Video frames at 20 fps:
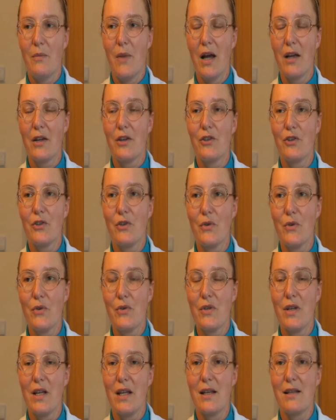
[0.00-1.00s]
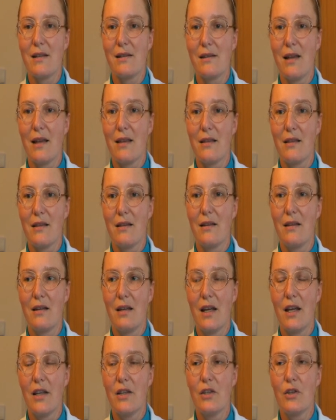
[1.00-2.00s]
Well, my conclusion is that
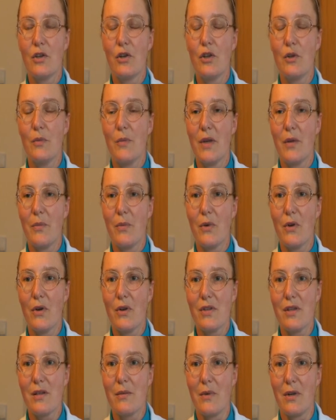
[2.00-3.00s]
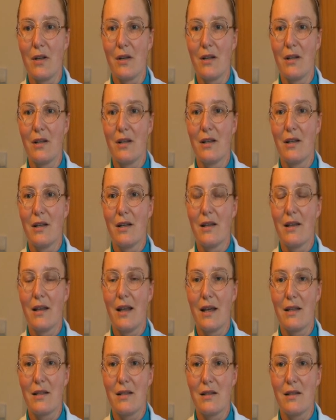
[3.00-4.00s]
it could be plausible
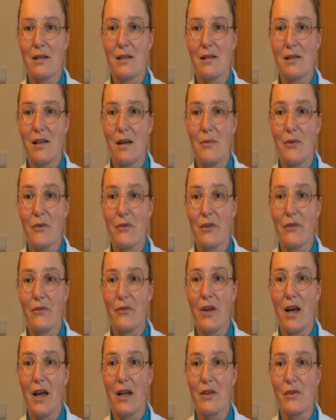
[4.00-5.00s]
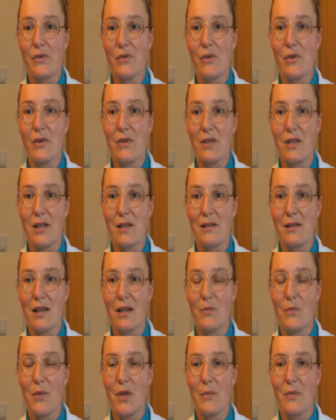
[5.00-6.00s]
that some of the flying saucers
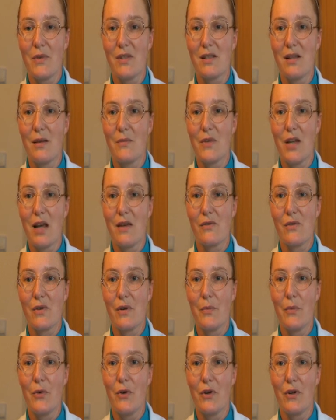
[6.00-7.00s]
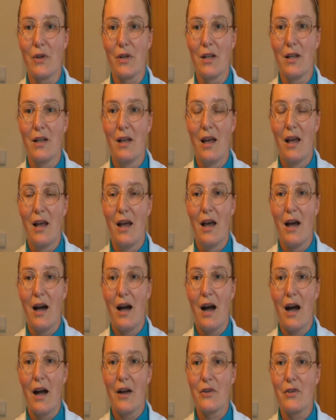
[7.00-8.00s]
that people sometimes report
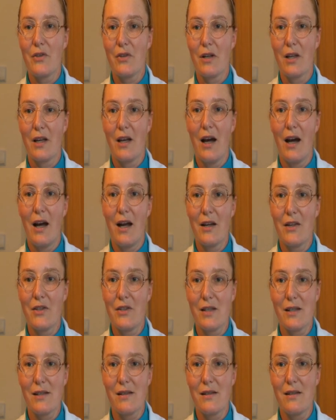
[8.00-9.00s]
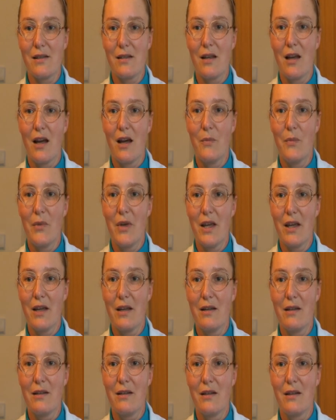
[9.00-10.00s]
actually are just a
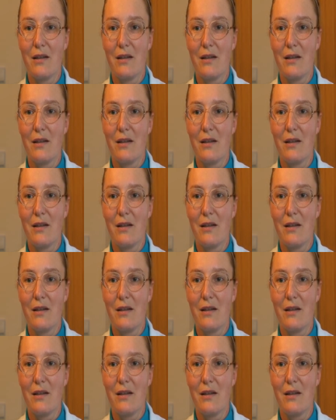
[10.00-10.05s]
big